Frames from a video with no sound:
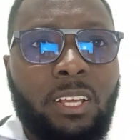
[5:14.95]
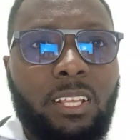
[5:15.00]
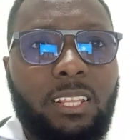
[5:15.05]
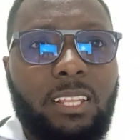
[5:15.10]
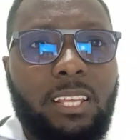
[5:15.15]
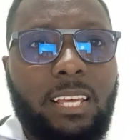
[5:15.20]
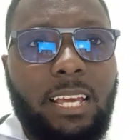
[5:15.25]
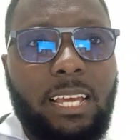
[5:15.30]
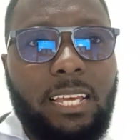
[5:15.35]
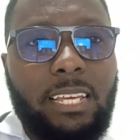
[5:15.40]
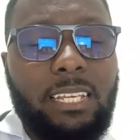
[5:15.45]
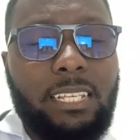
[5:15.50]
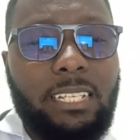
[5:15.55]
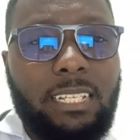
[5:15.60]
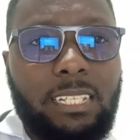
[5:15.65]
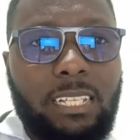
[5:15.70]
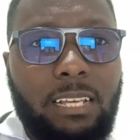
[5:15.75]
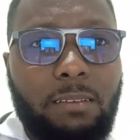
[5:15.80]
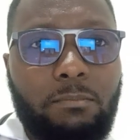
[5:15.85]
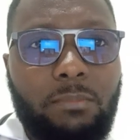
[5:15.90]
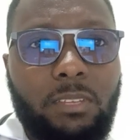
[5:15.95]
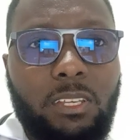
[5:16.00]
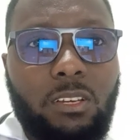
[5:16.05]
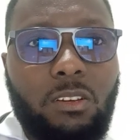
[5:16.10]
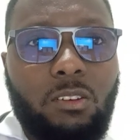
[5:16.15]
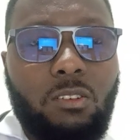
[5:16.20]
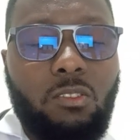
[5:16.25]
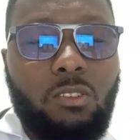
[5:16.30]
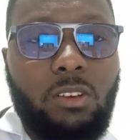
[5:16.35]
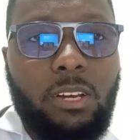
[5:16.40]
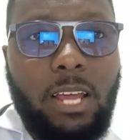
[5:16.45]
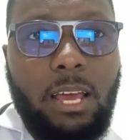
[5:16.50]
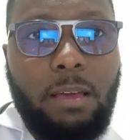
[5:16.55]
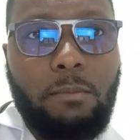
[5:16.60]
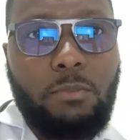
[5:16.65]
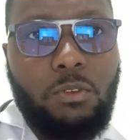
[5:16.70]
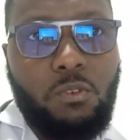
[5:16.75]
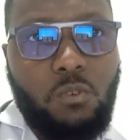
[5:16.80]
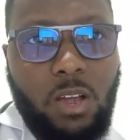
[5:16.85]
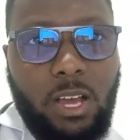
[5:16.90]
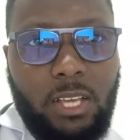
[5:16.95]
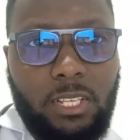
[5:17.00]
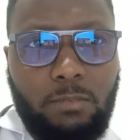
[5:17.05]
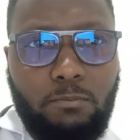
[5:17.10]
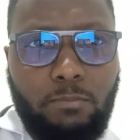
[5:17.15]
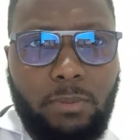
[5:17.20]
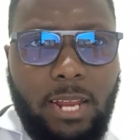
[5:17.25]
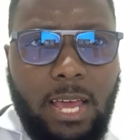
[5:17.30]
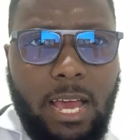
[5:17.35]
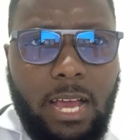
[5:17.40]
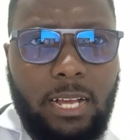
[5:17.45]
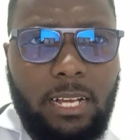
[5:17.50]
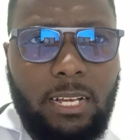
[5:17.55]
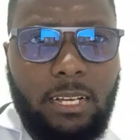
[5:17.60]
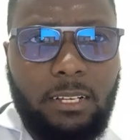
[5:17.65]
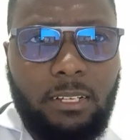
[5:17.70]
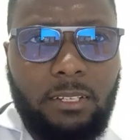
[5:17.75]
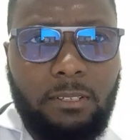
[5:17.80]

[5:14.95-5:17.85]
there is something called a mucus plug.